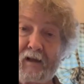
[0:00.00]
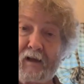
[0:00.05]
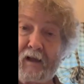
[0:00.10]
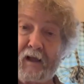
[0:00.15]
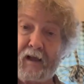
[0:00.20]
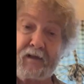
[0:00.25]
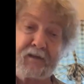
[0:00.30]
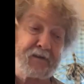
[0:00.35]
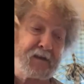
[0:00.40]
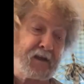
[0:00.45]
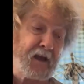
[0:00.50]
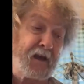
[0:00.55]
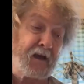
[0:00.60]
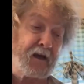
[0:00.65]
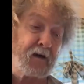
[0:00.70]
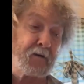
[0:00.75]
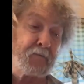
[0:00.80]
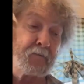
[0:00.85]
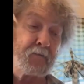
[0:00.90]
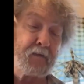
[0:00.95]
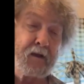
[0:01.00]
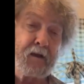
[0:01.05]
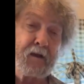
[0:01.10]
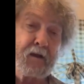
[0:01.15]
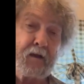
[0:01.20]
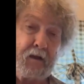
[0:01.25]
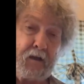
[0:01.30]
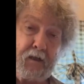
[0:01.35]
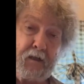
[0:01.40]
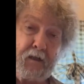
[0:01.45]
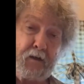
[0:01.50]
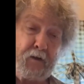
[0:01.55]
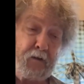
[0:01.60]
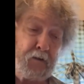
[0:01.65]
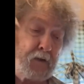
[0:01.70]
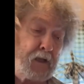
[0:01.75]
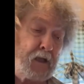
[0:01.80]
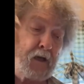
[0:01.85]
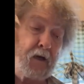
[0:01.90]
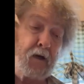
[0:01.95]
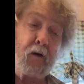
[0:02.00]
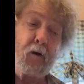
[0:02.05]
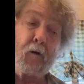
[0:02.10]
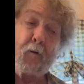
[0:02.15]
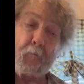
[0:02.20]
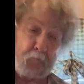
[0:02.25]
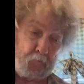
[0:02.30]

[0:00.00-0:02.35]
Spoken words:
A scale. Hello, hello.